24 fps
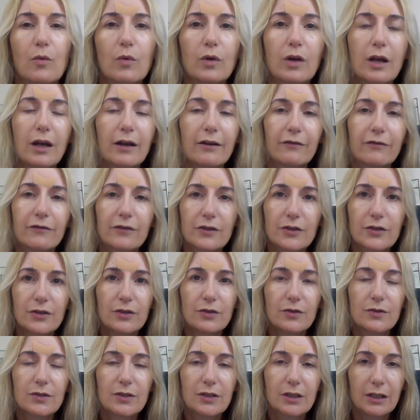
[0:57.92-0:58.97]
When I first
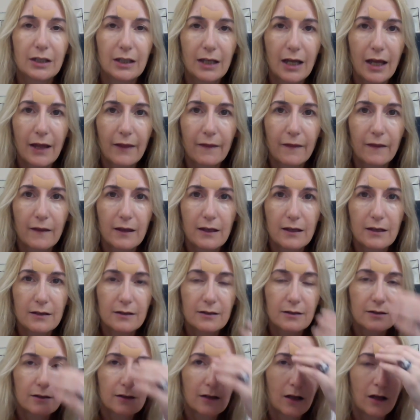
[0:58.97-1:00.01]
used to get
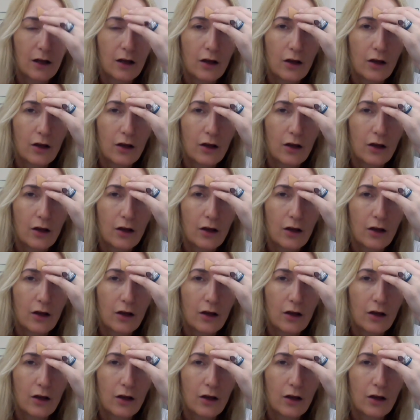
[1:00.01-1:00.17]
these,